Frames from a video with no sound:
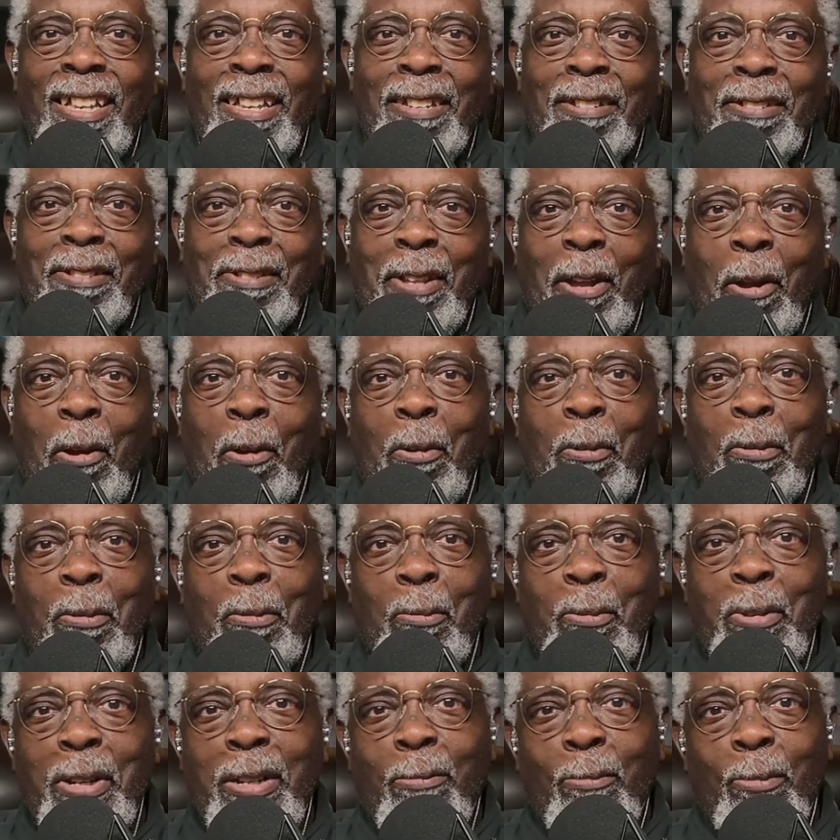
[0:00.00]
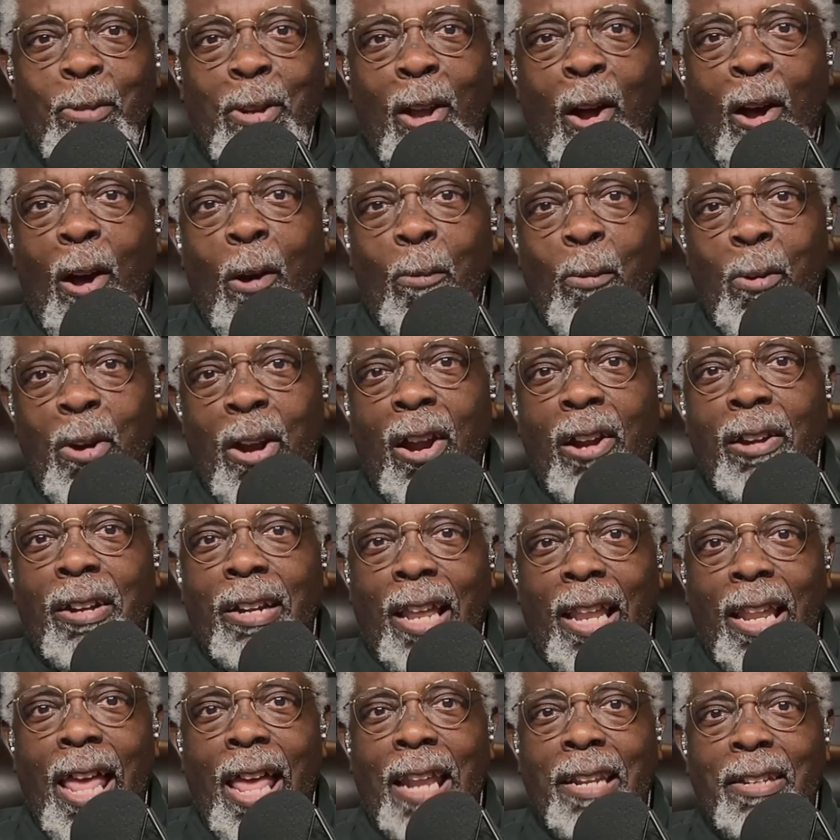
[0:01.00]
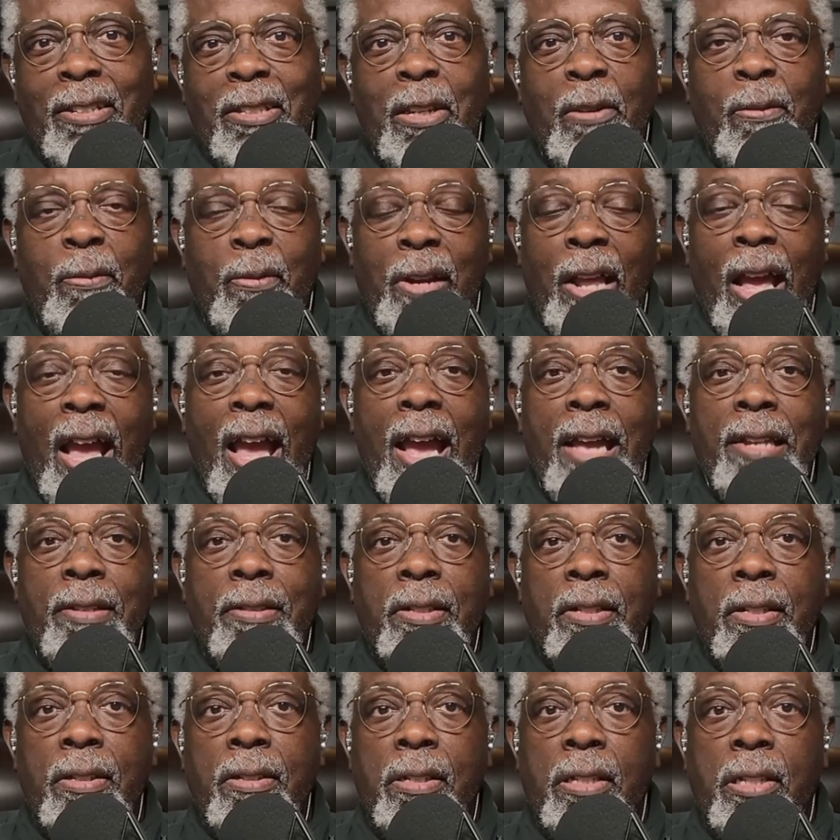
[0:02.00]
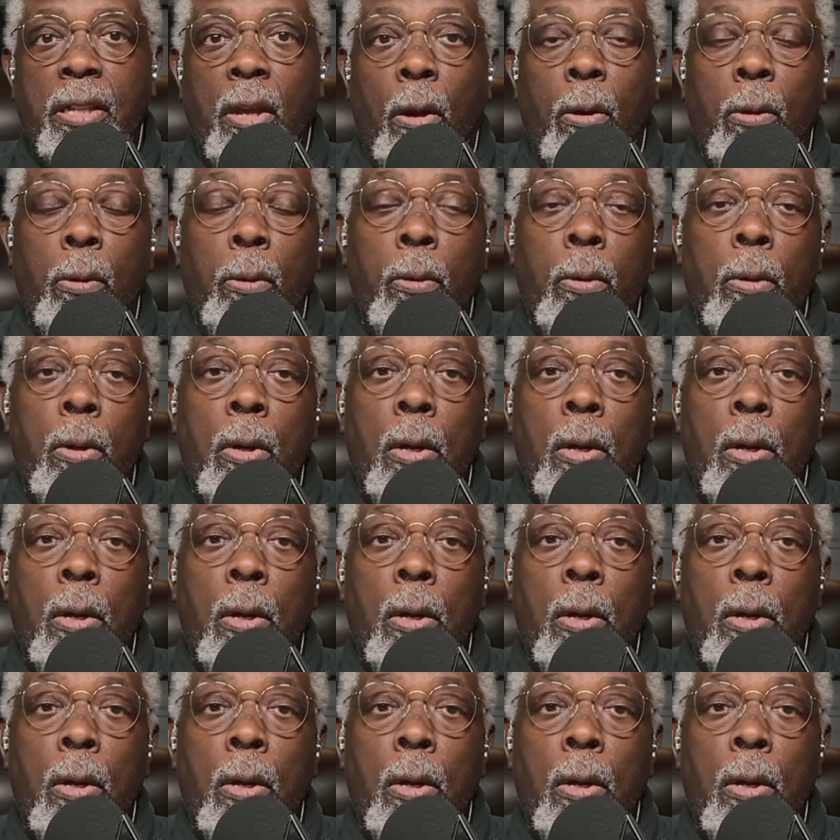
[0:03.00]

So we all wear a lot of different hats, and so